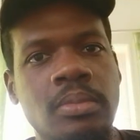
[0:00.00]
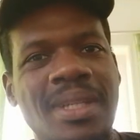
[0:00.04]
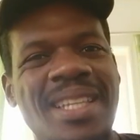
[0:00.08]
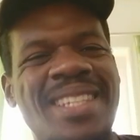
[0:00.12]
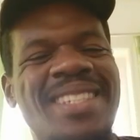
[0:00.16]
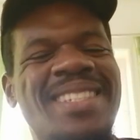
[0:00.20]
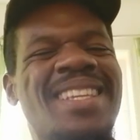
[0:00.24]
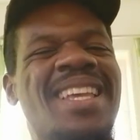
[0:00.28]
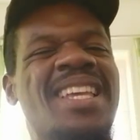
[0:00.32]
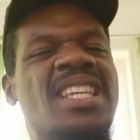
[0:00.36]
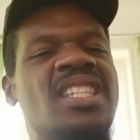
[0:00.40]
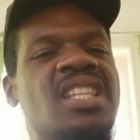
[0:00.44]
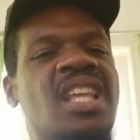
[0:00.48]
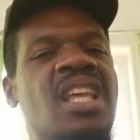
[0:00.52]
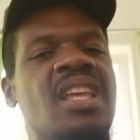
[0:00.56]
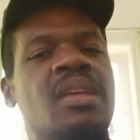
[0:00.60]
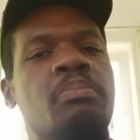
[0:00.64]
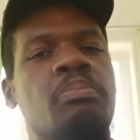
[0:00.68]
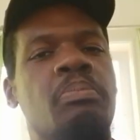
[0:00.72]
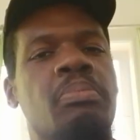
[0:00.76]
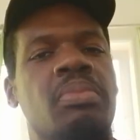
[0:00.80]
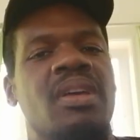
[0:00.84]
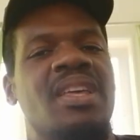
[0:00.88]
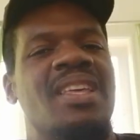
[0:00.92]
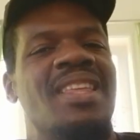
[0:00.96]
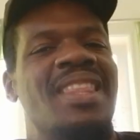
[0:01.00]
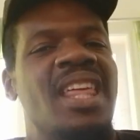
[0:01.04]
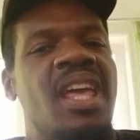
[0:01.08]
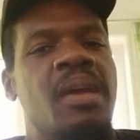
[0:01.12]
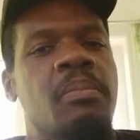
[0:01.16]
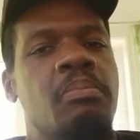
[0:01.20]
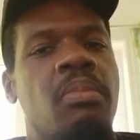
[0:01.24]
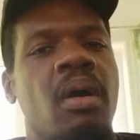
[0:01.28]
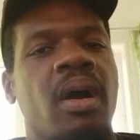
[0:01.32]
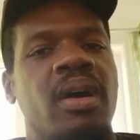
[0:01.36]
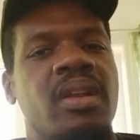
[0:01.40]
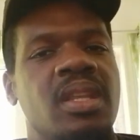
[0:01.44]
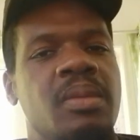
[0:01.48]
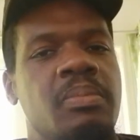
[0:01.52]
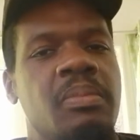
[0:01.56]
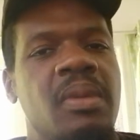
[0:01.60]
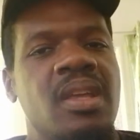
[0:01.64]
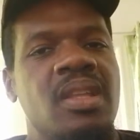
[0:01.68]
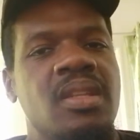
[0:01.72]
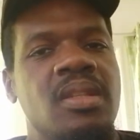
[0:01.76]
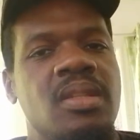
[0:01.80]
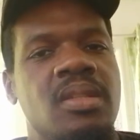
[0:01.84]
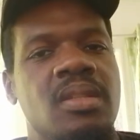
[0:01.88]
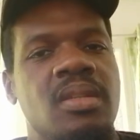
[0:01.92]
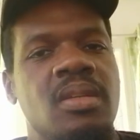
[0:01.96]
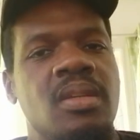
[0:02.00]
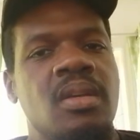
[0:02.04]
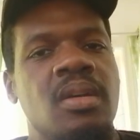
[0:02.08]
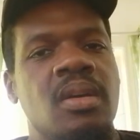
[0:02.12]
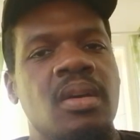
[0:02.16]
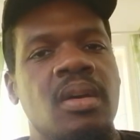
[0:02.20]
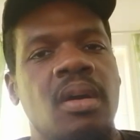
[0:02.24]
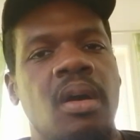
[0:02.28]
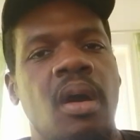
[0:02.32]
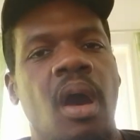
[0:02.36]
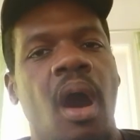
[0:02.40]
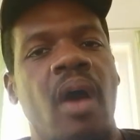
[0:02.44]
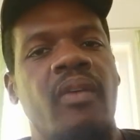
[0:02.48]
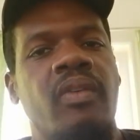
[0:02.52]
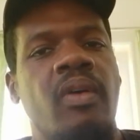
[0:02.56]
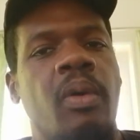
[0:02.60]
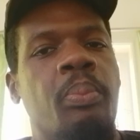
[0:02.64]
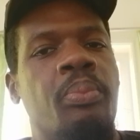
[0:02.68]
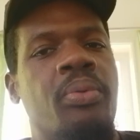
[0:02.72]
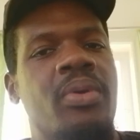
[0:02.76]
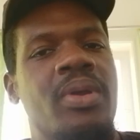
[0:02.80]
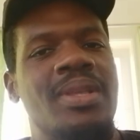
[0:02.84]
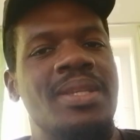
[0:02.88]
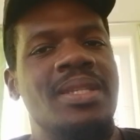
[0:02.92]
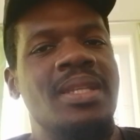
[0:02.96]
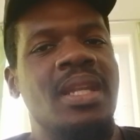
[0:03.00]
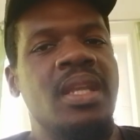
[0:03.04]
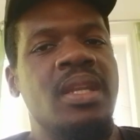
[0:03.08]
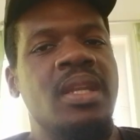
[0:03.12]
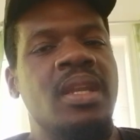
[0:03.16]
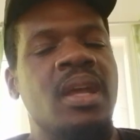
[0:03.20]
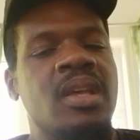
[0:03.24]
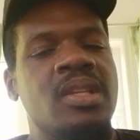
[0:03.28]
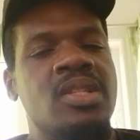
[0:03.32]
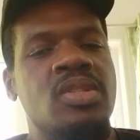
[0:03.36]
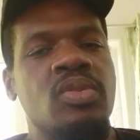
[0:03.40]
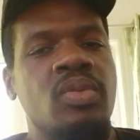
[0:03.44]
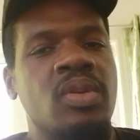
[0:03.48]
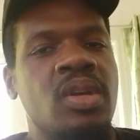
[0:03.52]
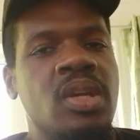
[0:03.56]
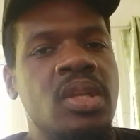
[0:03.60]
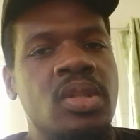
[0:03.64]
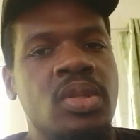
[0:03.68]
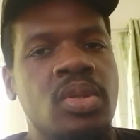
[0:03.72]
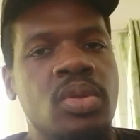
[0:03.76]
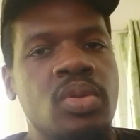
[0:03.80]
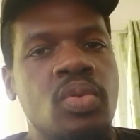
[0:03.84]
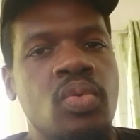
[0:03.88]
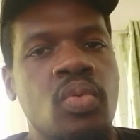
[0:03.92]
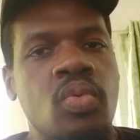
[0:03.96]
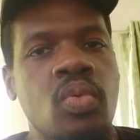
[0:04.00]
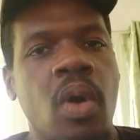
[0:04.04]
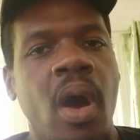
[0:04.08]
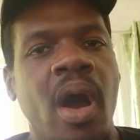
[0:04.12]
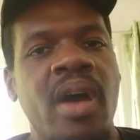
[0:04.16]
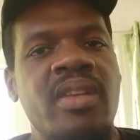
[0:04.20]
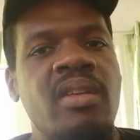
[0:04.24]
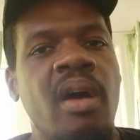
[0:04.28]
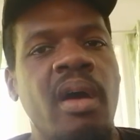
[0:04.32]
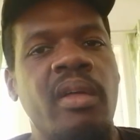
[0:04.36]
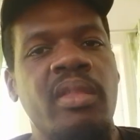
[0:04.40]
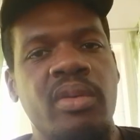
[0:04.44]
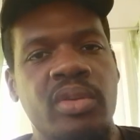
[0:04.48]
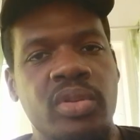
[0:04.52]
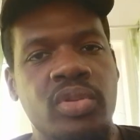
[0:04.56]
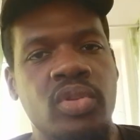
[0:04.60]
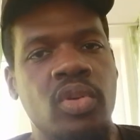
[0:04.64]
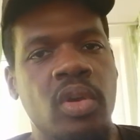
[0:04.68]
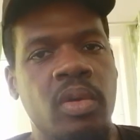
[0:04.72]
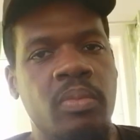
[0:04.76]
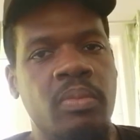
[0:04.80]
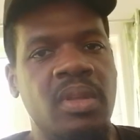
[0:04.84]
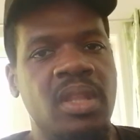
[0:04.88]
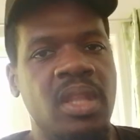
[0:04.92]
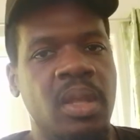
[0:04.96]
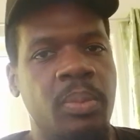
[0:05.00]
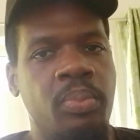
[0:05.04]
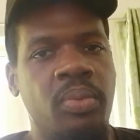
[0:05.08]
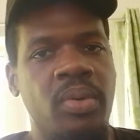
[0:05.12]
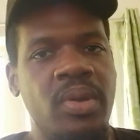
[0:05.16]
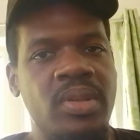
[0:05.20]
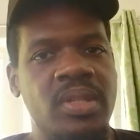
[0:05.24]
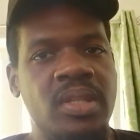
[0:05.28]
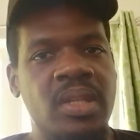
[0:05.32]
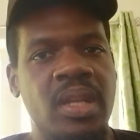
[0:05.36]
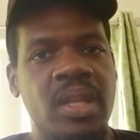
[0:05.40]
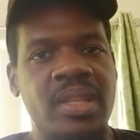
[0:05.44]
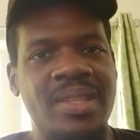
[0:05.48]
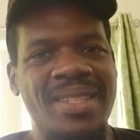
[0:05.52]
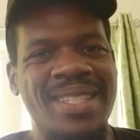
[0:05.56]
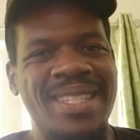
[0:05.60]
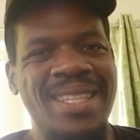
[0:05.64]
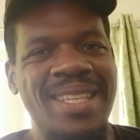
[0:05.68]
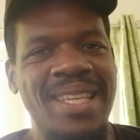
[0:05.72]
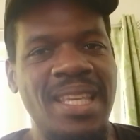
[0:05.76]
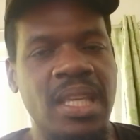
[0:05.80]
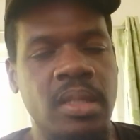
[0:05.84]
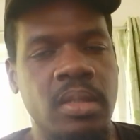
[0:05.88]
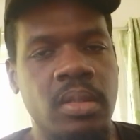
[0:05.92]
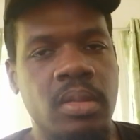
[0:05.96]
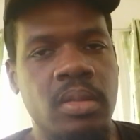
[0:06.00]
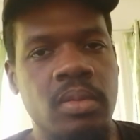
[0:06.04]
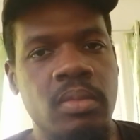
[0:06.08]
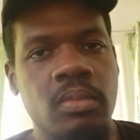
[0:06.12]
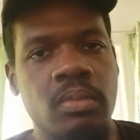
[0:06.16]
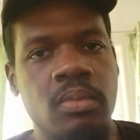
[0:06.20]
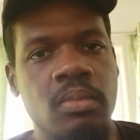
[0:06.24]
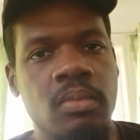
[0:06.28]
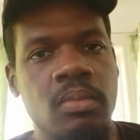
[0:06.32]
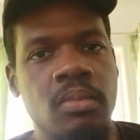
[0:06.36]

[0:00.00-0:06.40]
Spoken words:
Is this the embodiment of a president that's looking to do another term in the president's seat?